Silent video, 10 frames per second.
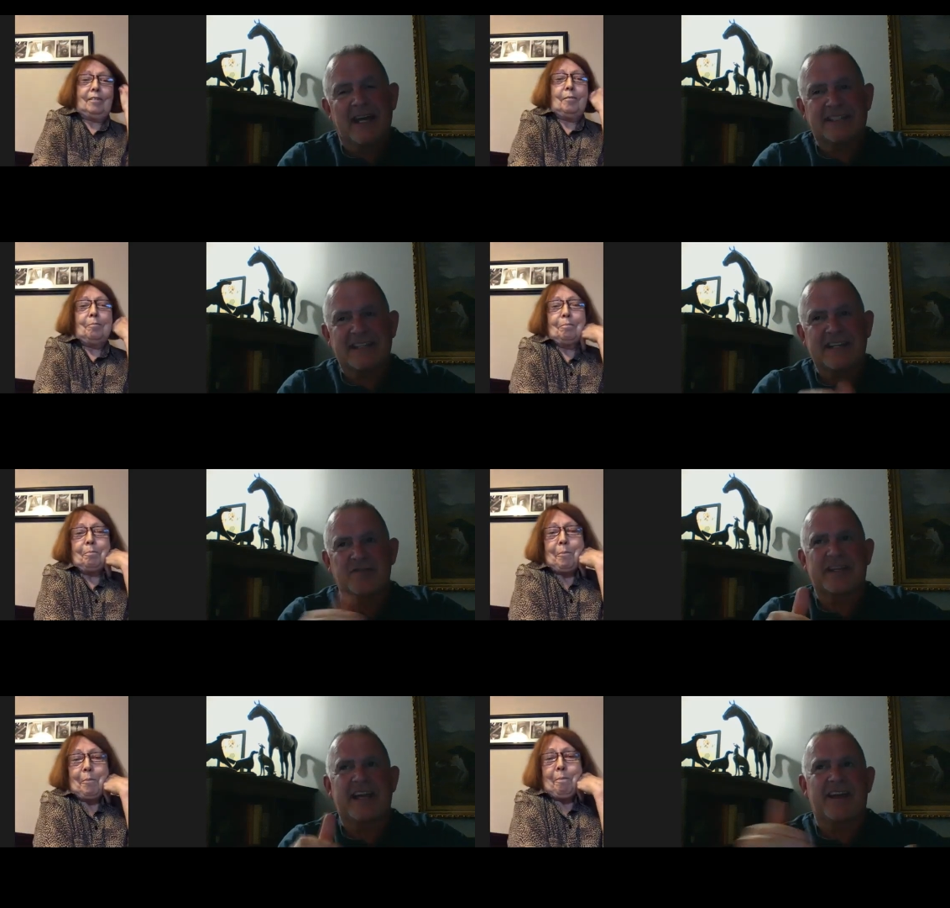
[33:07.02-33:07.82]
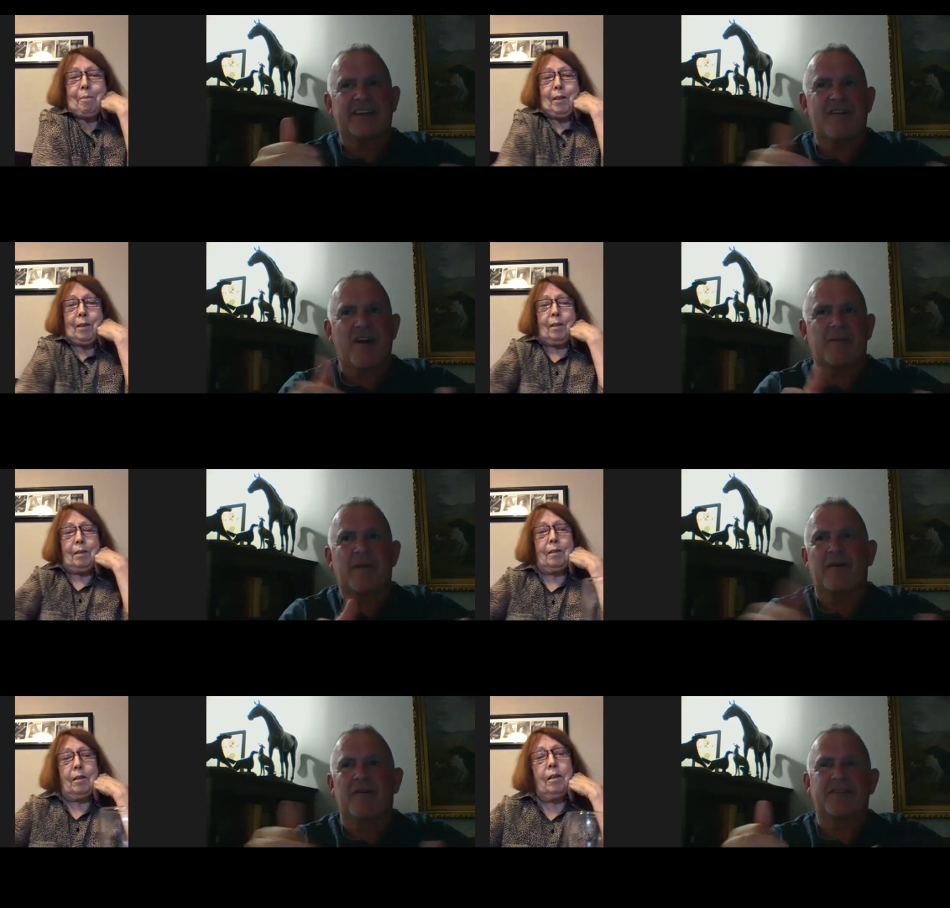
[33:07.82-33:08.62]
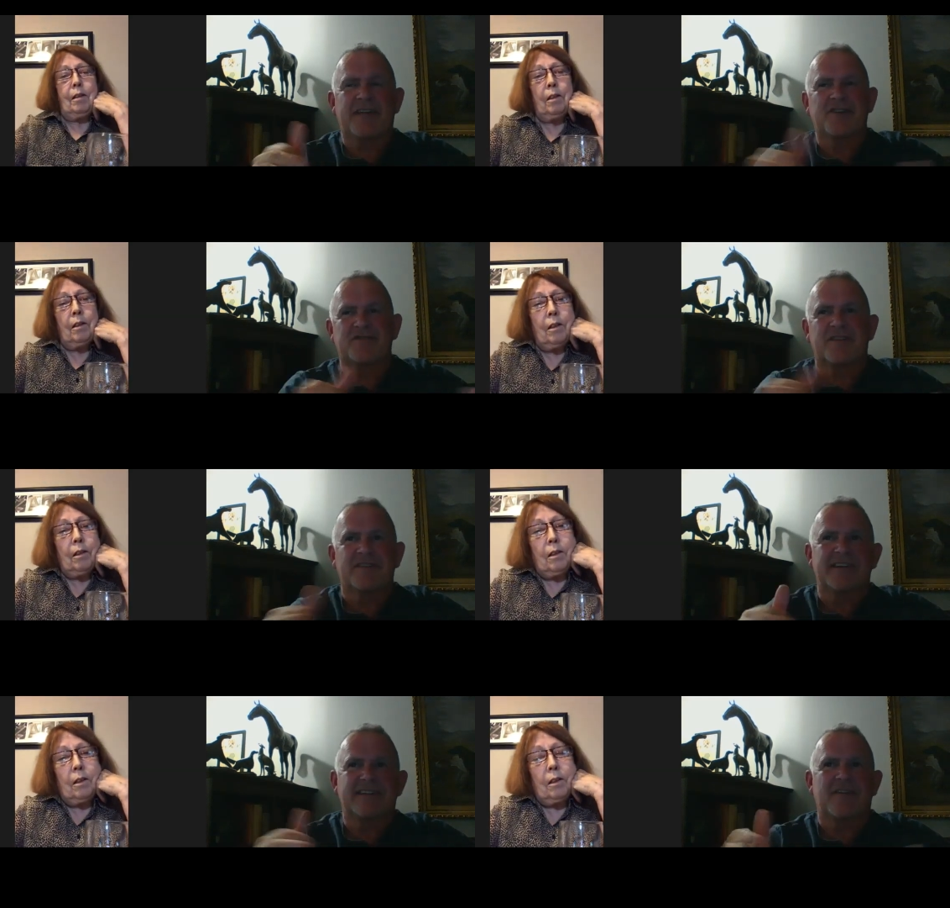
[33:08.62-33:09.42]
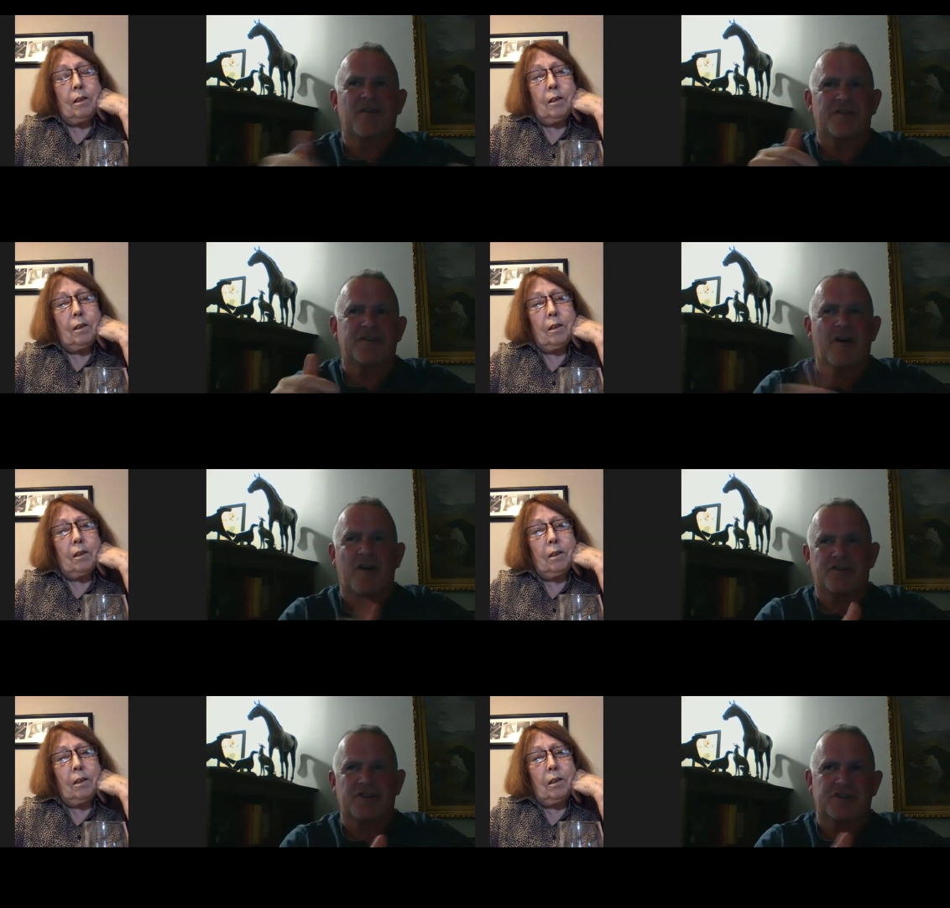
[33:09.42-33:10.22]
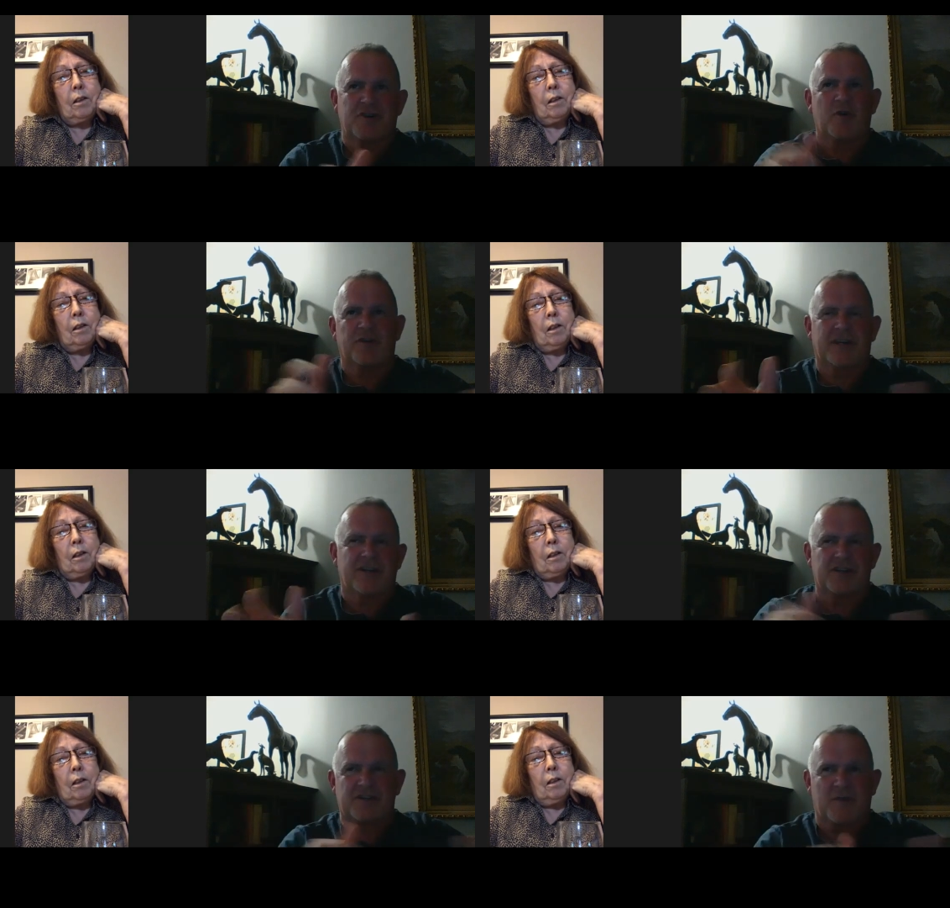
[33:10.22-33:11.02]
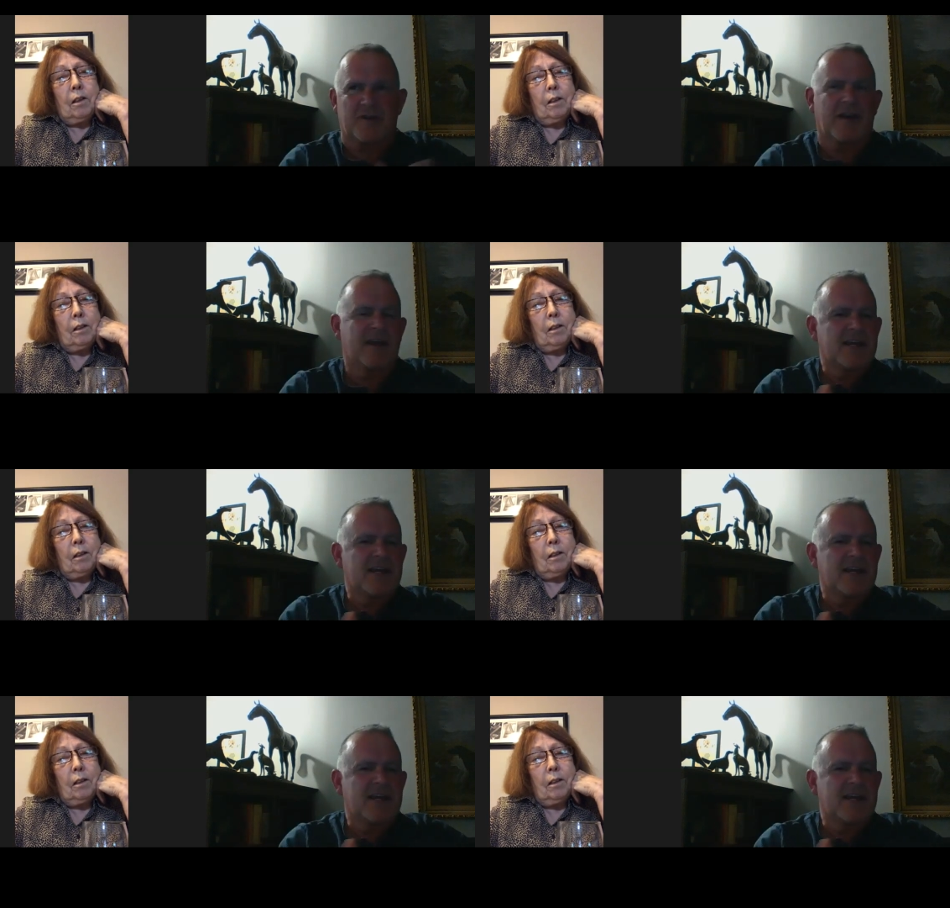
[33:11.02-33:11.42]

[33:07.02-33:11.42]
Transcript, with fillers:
Speaker 1: It's interesting how you talk about her attention to detail and the dog she showed and condition and whatnot.